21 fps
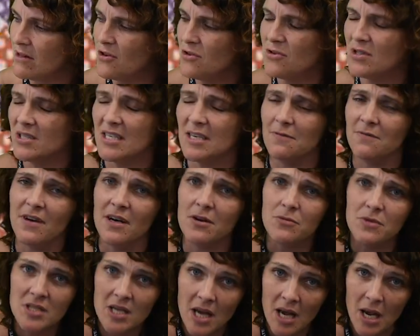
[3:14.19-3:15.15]
Lucy
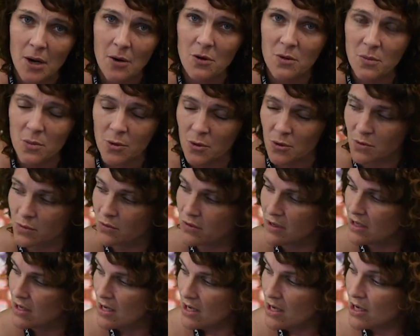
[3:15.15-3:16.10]
felt terrible.
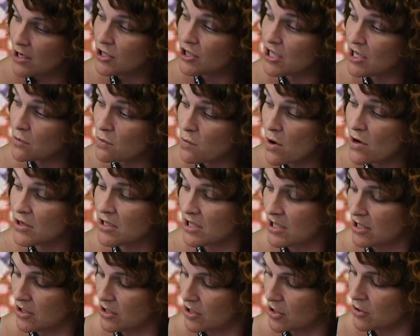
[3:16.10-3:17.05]
She
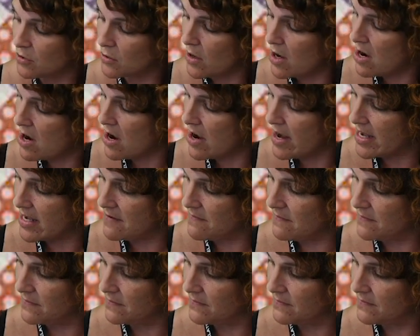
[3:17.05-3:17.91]
wanted to cry.